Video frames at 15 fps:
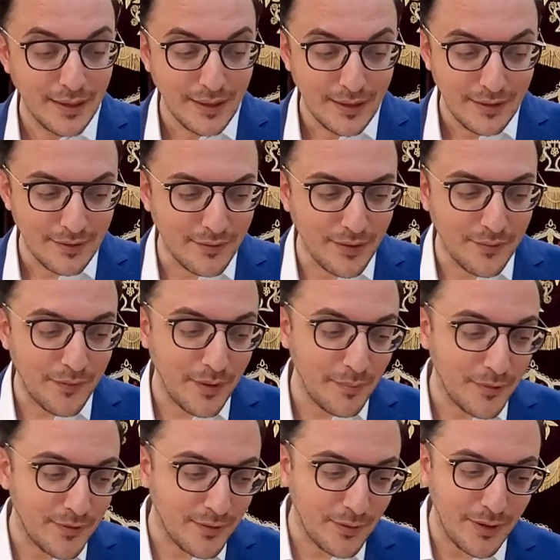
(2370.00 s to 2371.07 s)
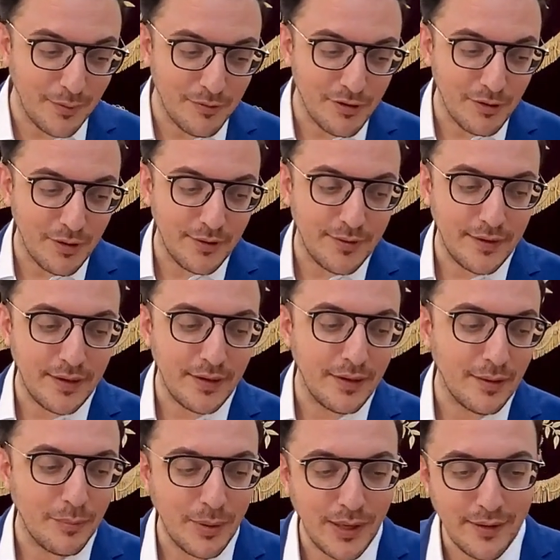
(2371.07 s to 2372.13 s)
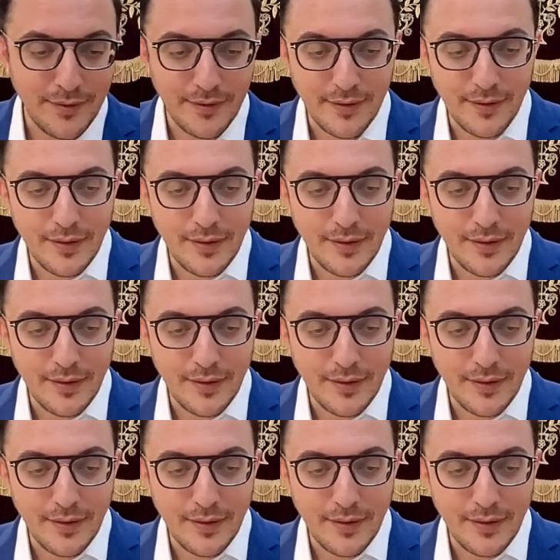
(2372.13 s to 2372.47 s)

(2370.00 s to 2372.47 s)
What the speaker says: There's a very famous story, I'm sure I said it in the past.